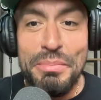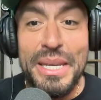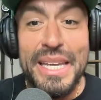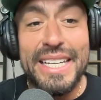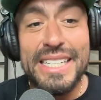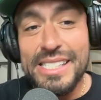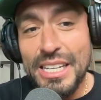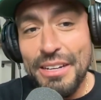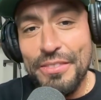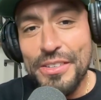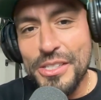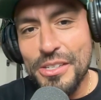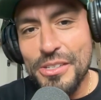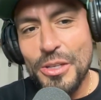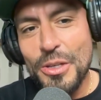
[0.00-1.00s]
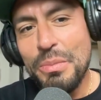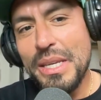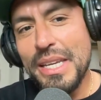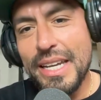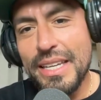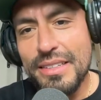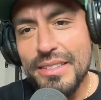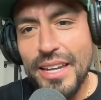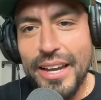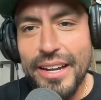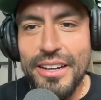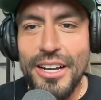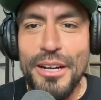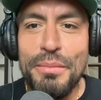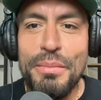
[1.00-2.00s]
being in San Francisco, being in the
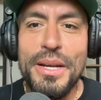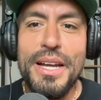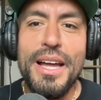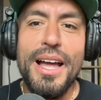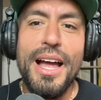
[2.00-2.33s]
tech hub,